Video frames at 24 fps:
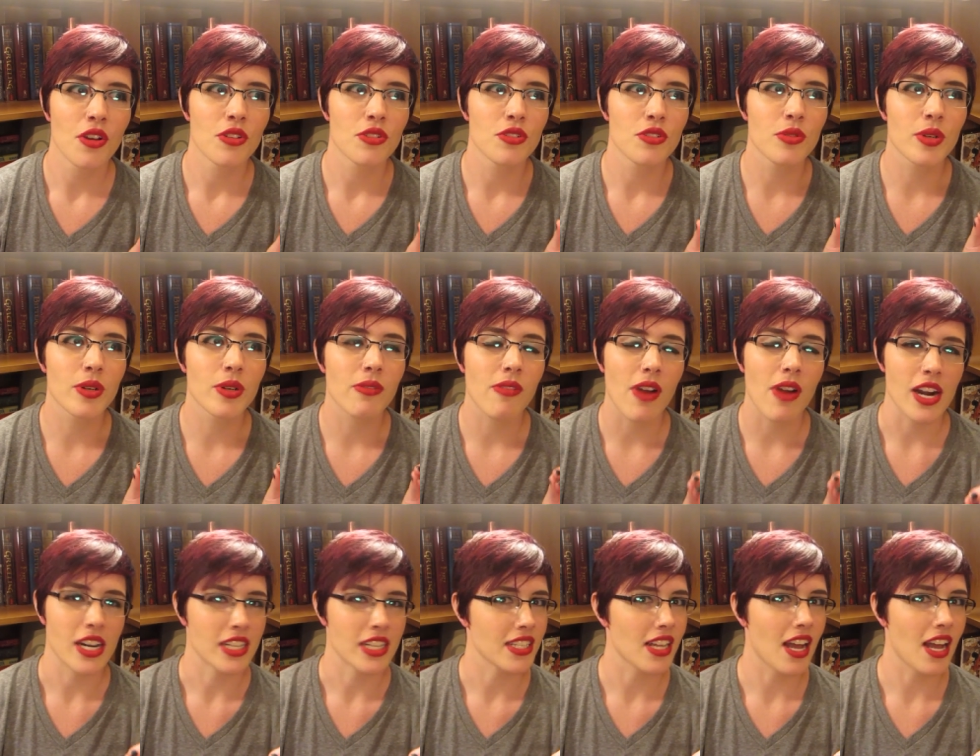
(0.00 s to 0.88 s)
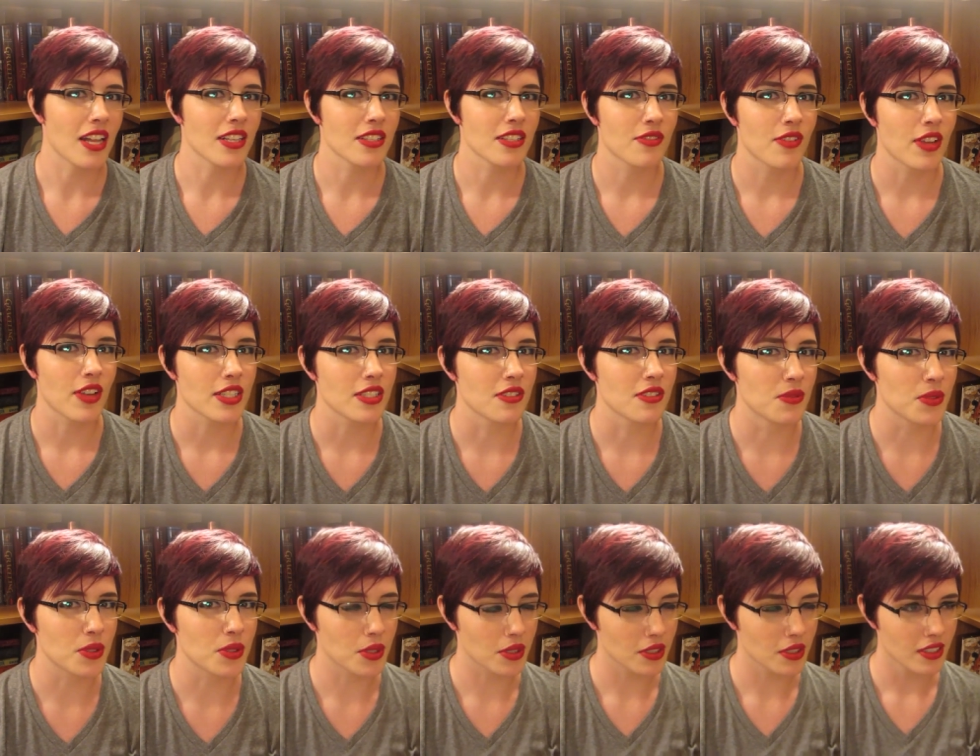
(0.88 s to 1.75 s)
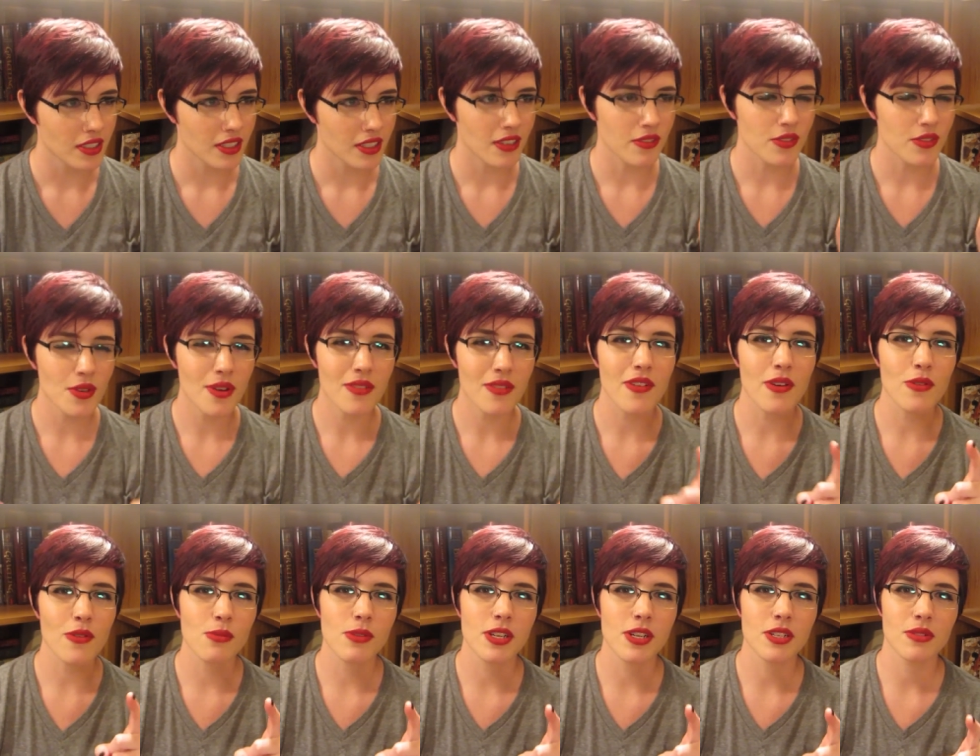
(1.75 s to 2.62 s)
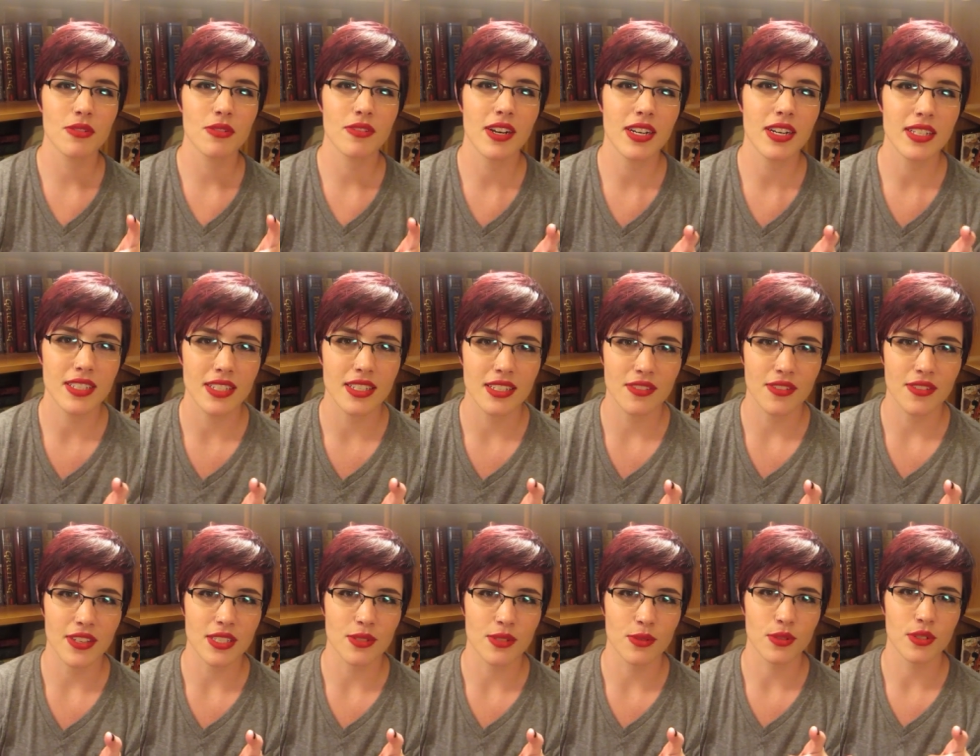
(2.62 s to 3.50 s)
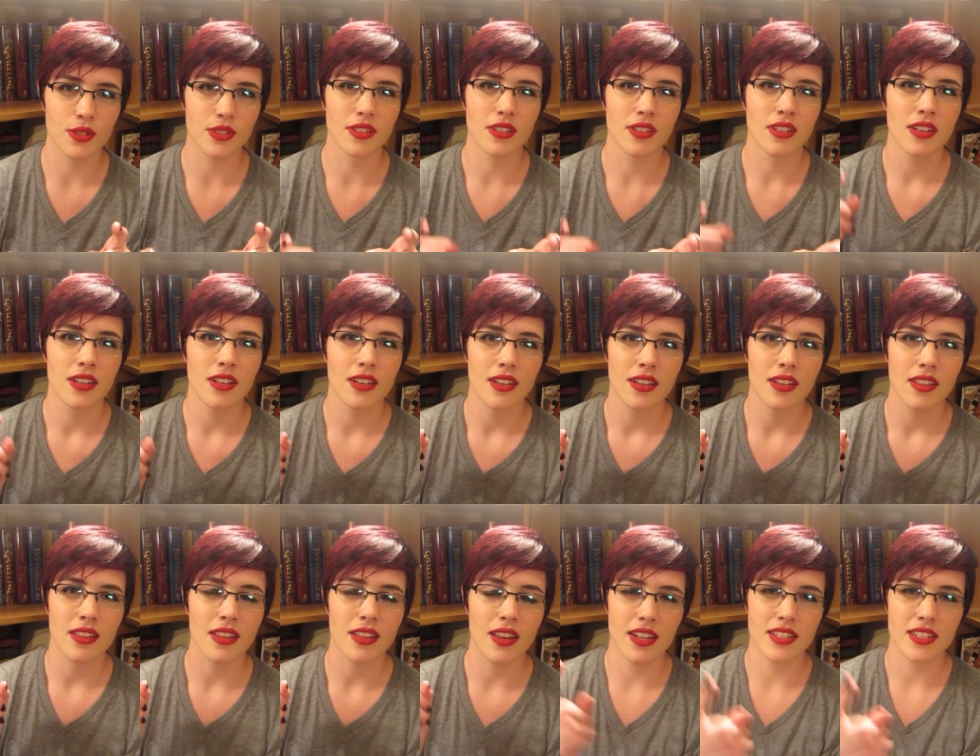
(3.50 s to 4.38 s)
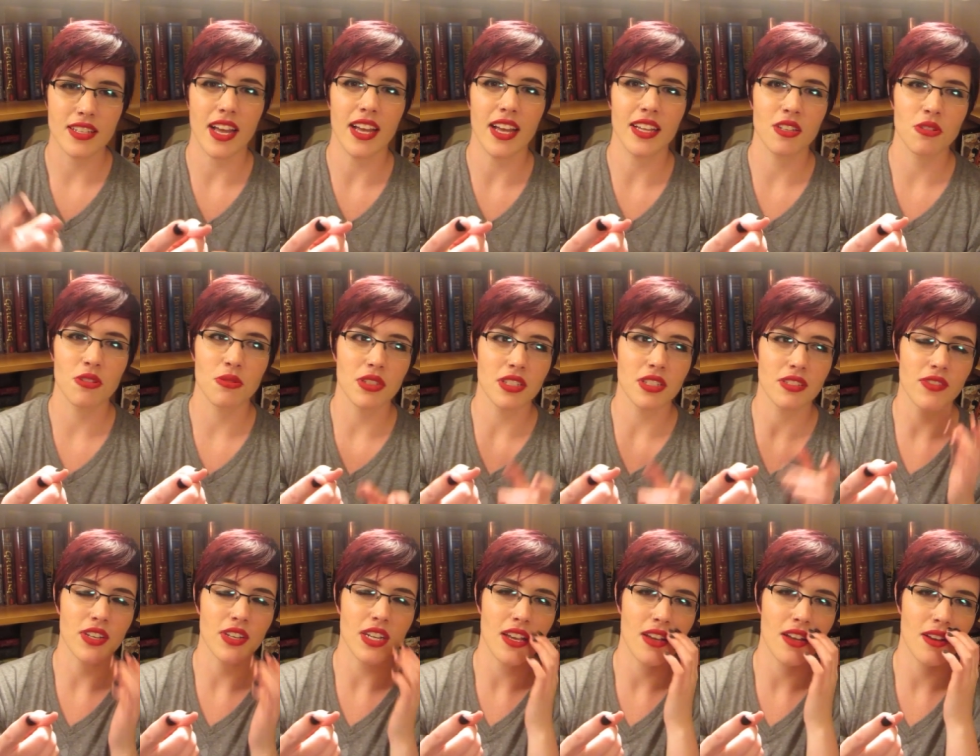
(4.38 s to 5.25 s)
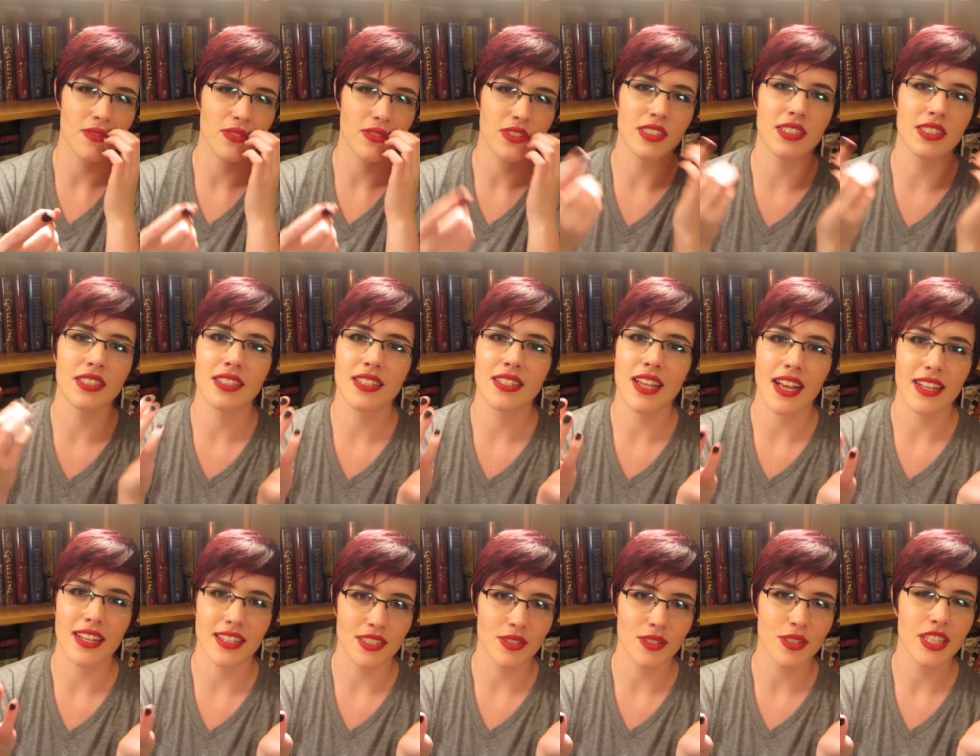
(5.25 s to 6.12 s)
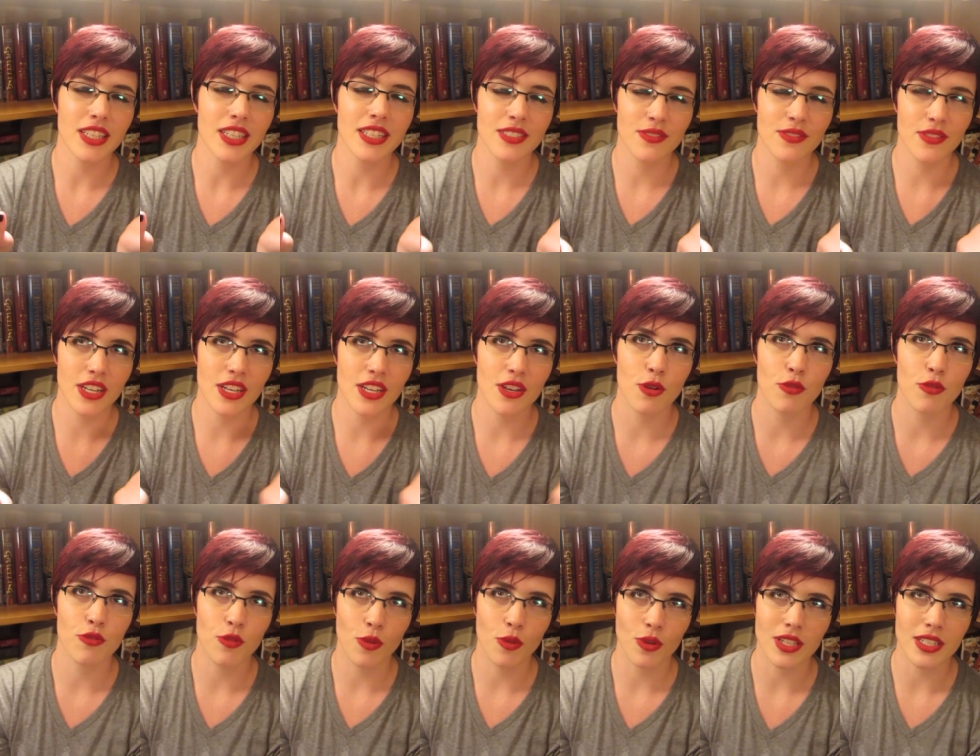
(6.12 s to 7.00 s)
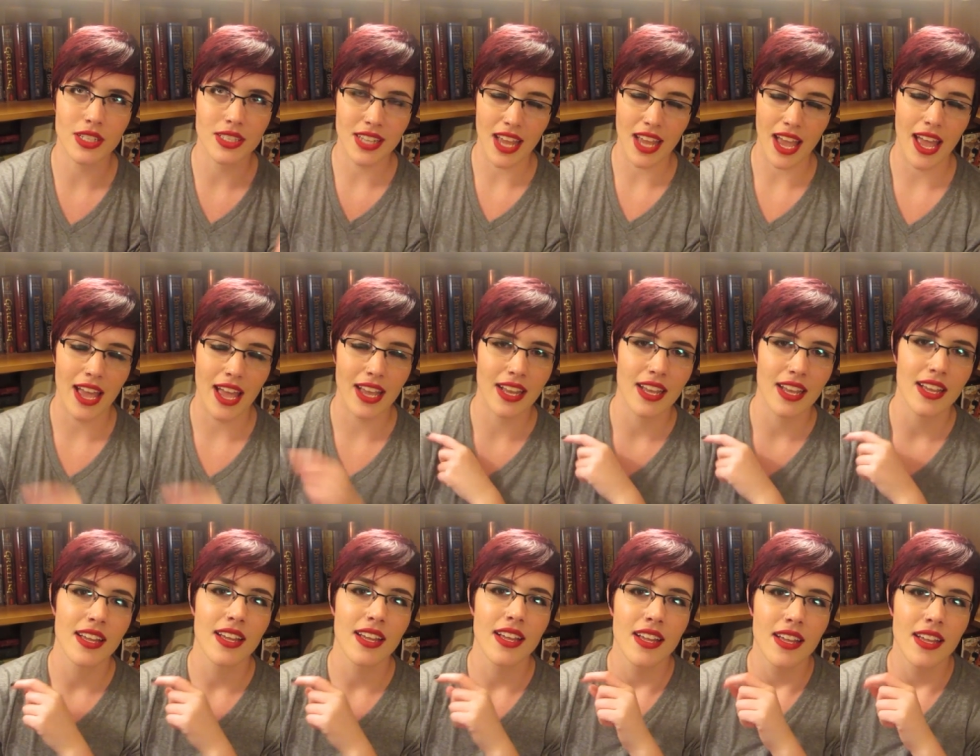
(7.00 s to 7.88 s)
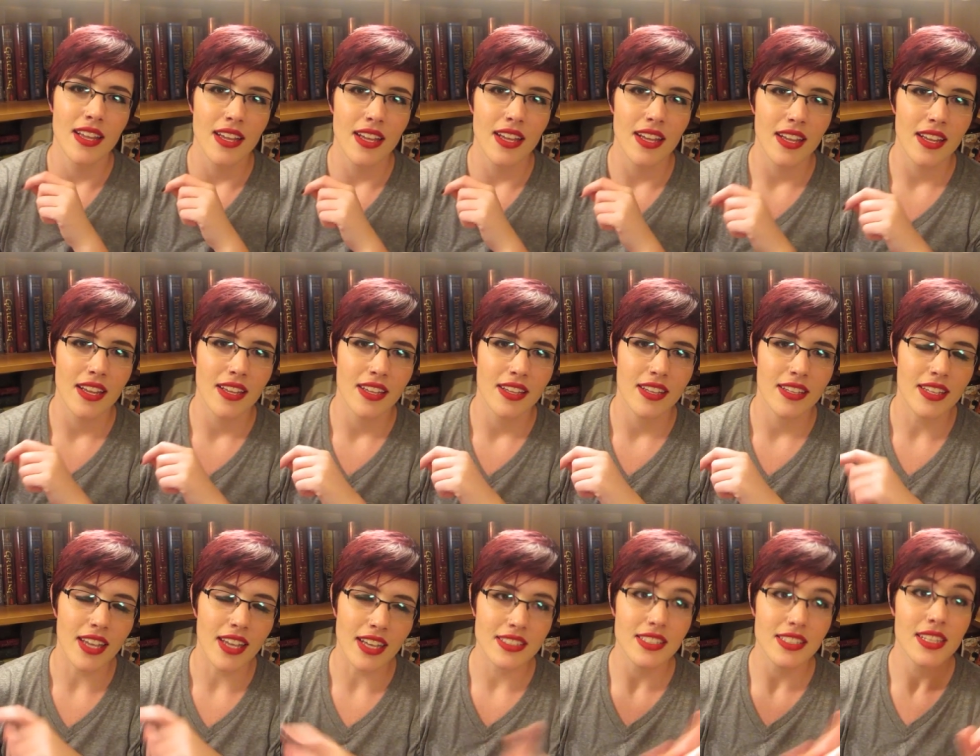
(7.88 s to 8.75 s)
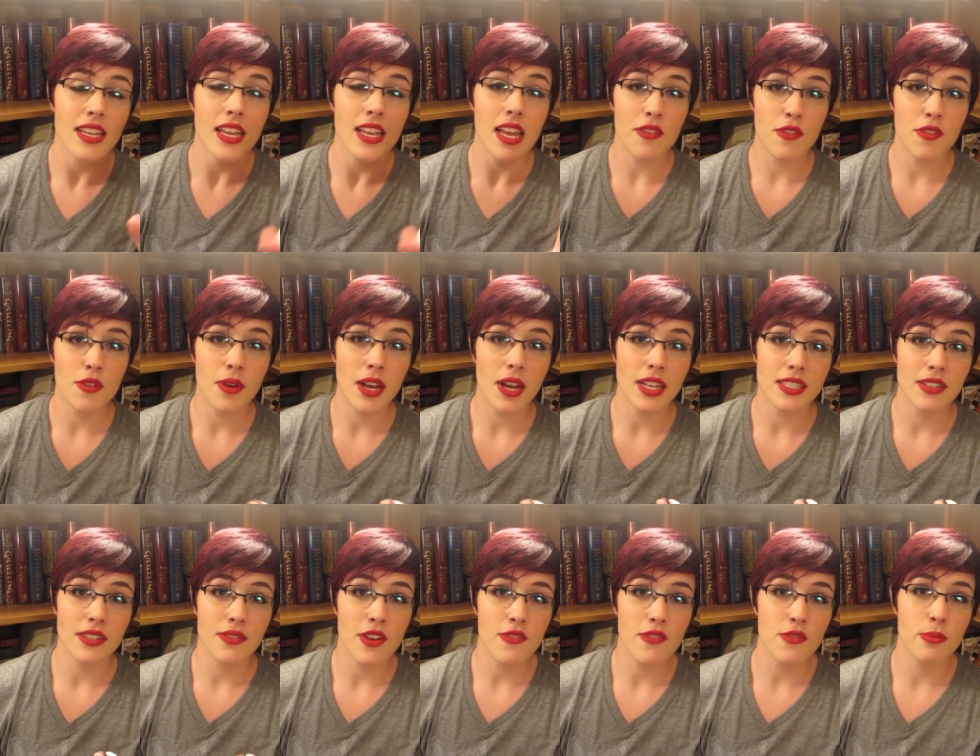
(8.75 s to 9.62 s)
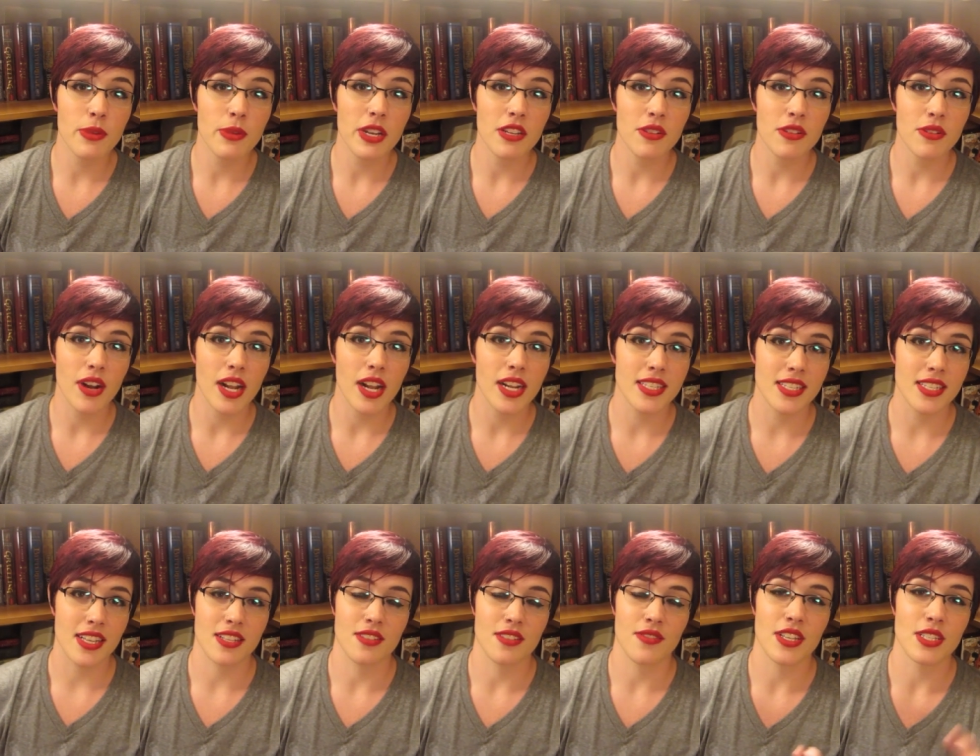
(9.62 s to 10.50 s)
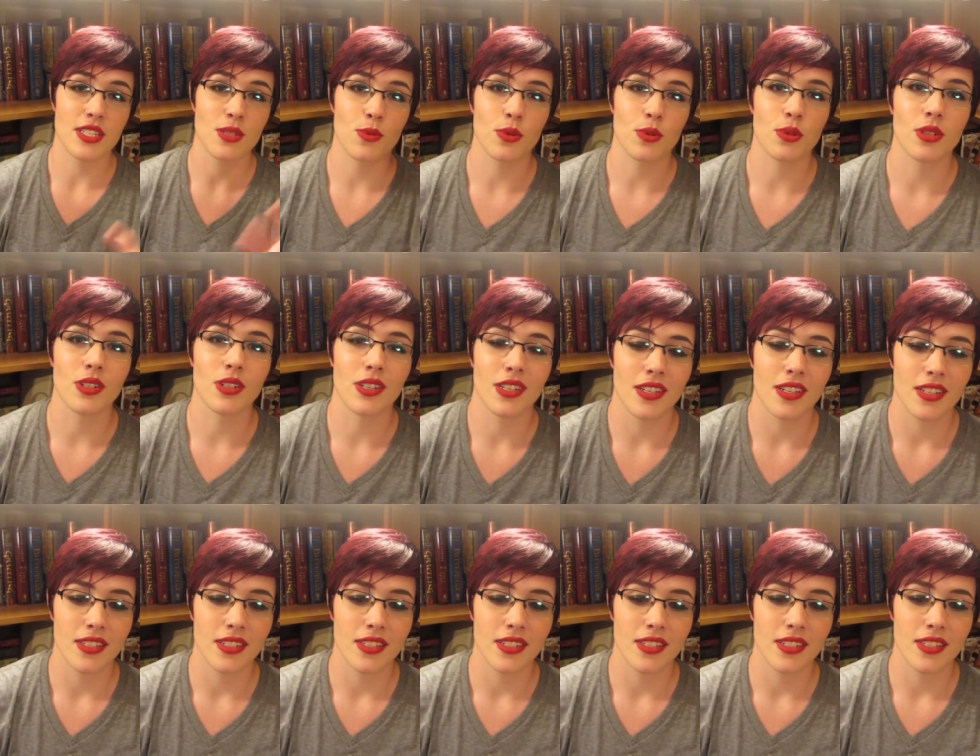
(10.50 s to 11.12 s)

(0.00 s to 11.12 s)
to a Renaissance festival. If you've ever been to a Renaissance festival, then I tag you in this video. Tag you in this video for this tag. Yes. If you guys have ever been to the Renaissance Festival,